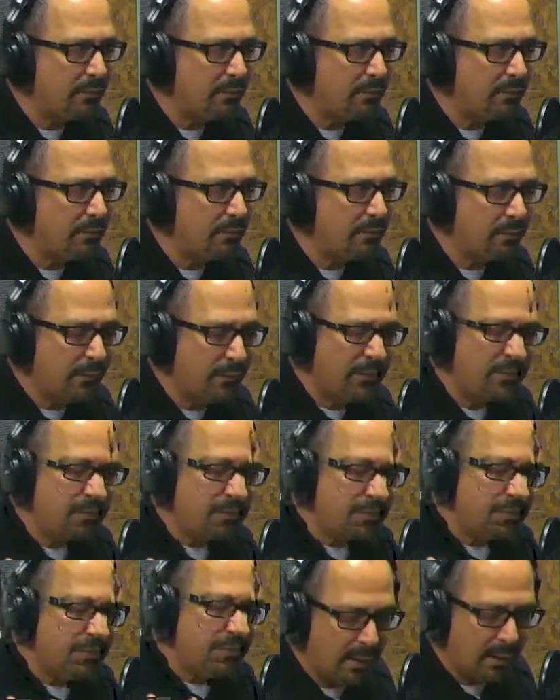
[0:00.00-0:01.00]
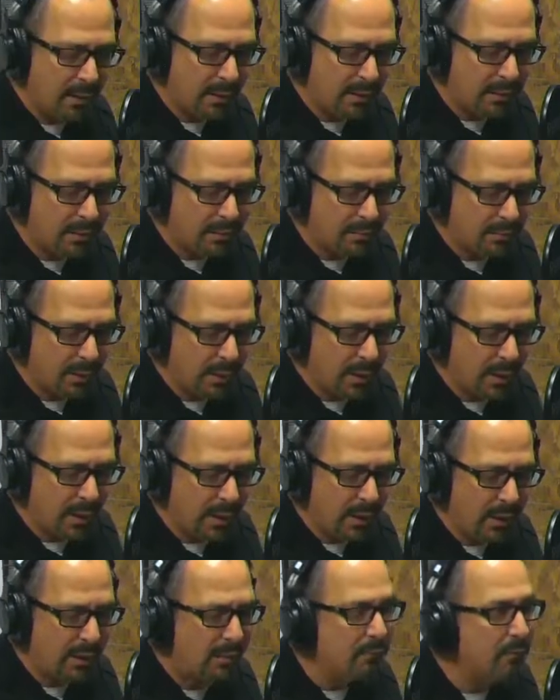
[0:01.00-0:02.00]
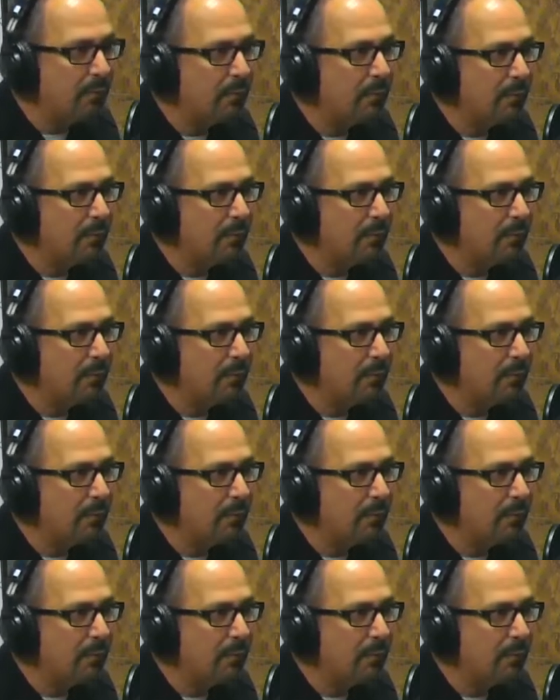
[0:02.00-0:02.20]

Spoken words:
well, I am married, so what I have.